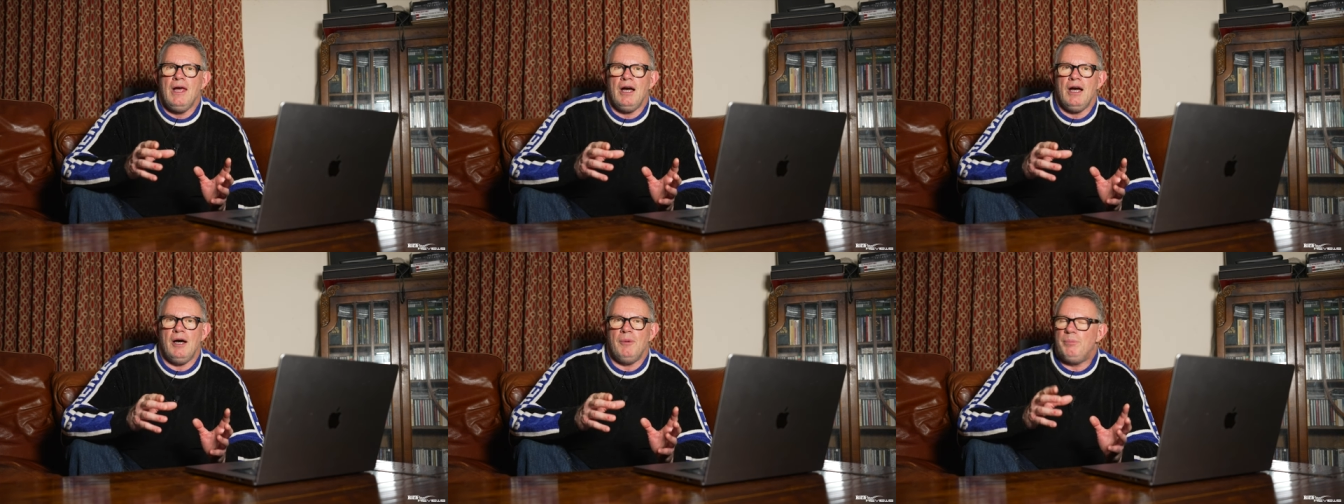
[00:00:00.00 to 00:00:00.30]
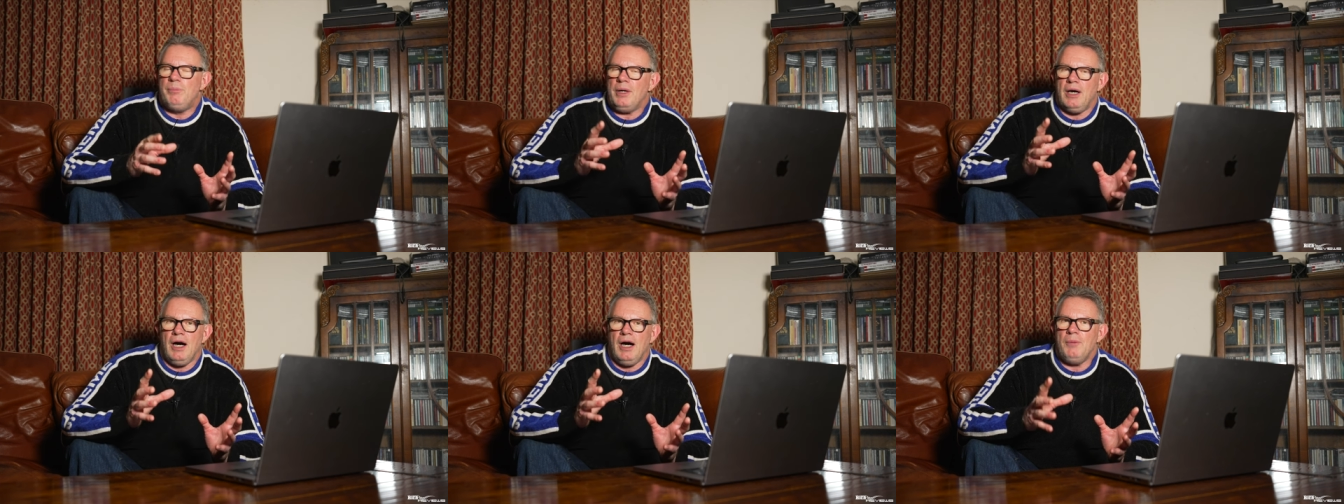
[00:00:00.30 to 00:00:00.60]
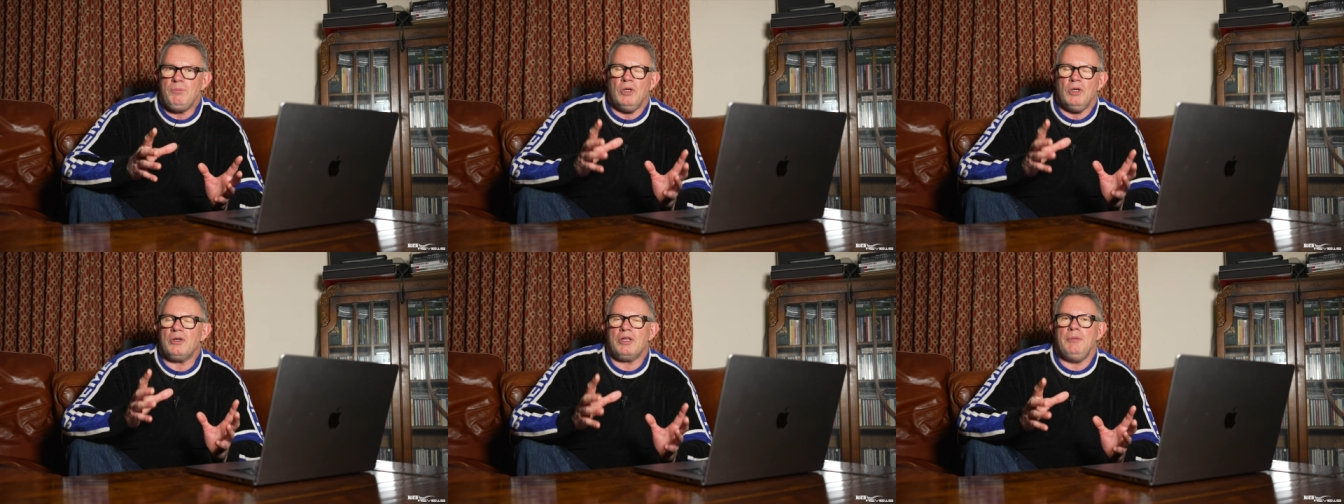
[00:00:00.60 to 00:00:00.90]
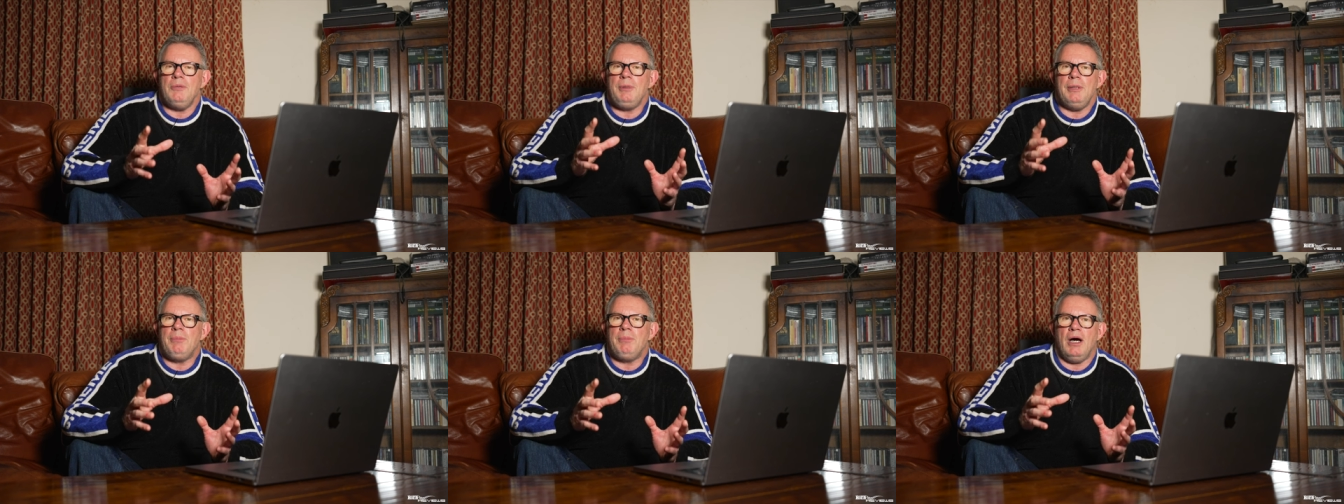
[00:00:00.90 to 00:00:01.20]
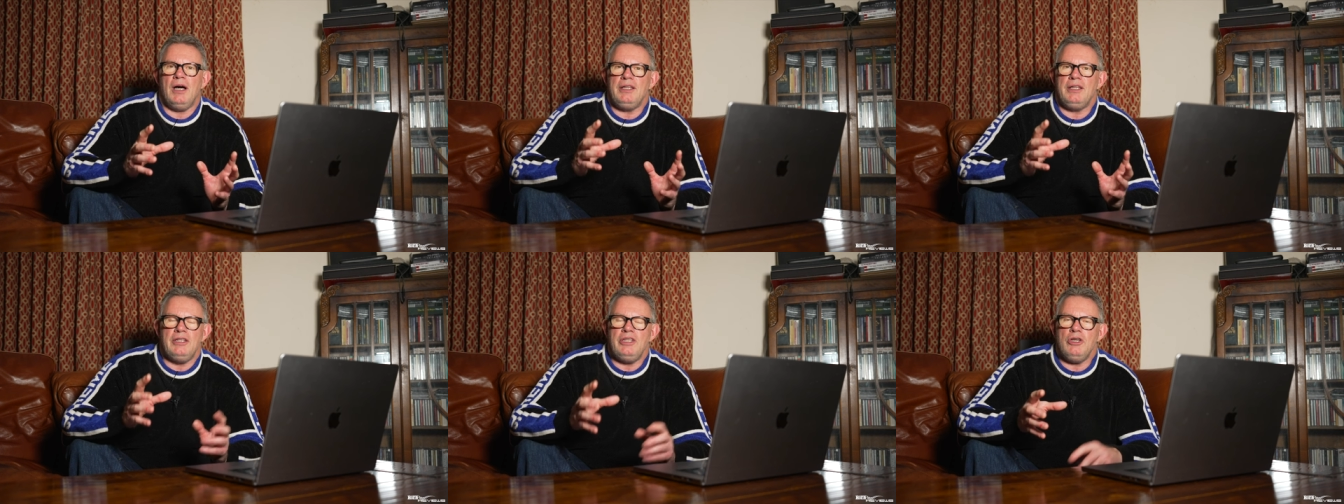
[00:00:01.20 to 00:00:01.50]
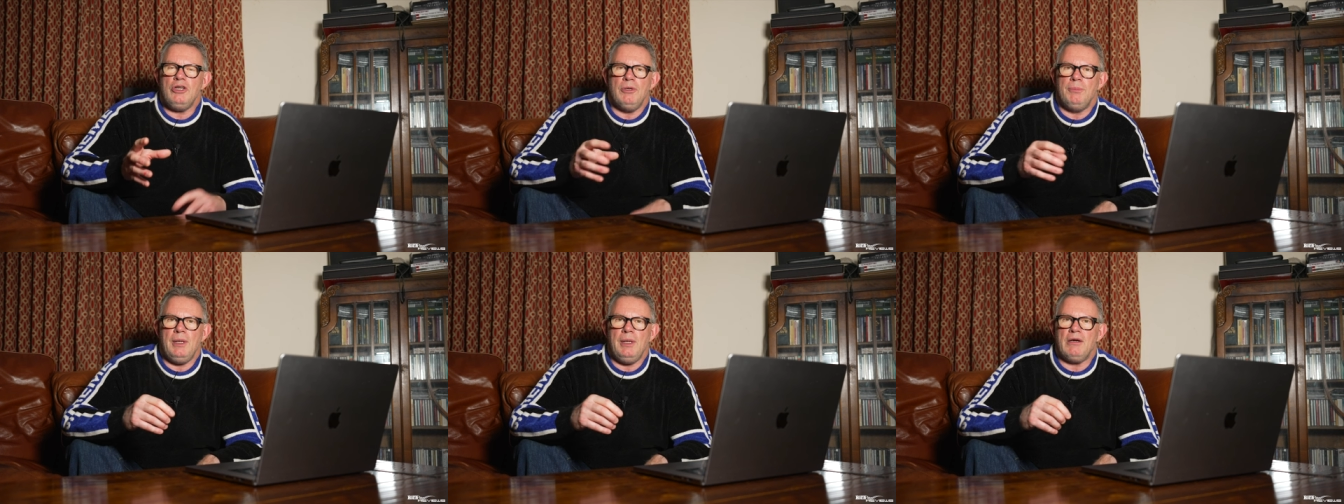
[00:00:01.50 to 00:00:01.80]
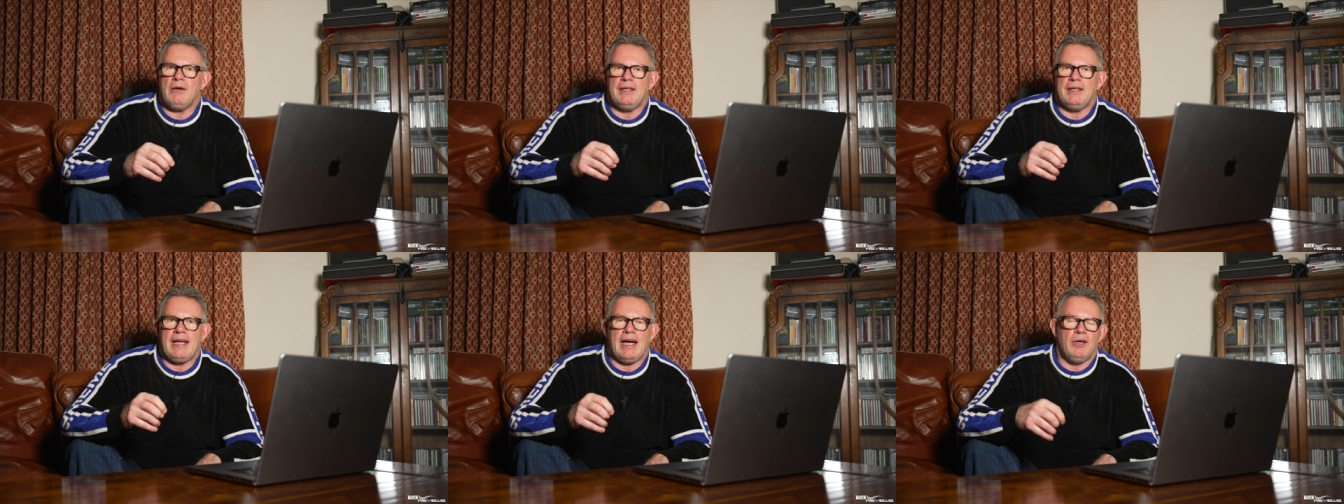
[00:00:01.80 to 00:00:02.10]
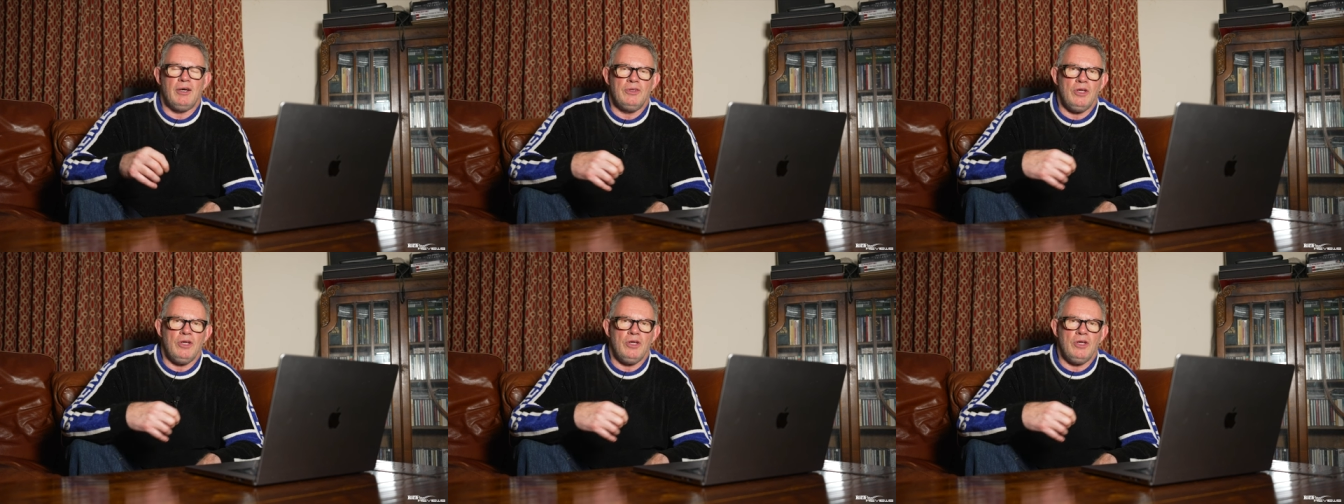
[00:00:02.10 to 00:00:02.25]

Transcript: uh, but I'm not going to be buying a new Emira now,